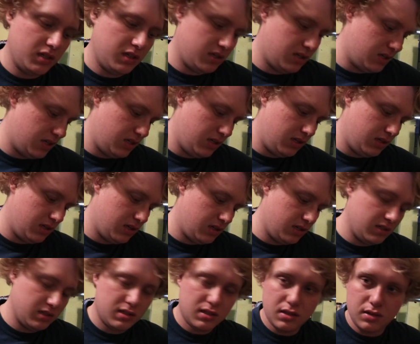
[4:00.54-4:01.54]
and he
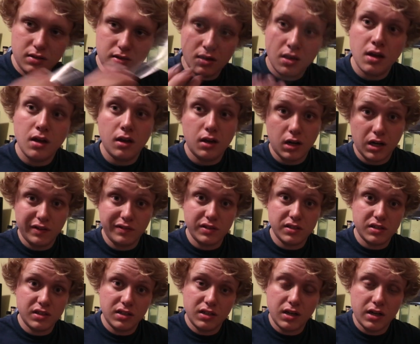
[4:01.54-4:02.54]
has
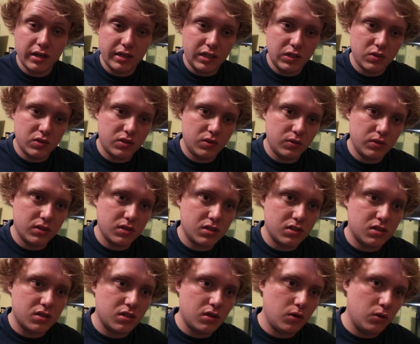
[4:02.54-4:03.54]
obviously gotten used to it.
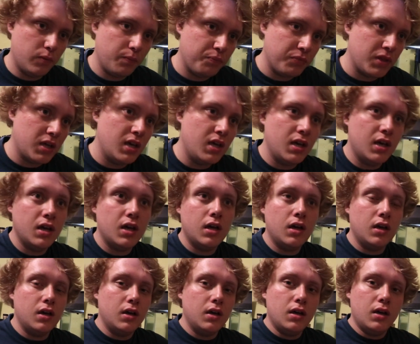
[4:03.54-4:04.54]
So
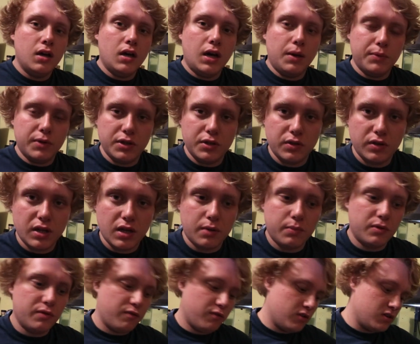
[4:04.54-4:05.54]
I'm going to do that,
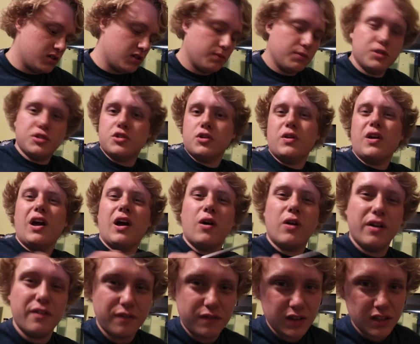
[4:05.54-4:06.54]
but first I'm going to show you how
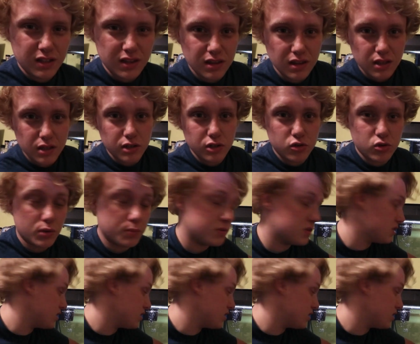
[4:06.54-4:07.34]
I feed the trumpet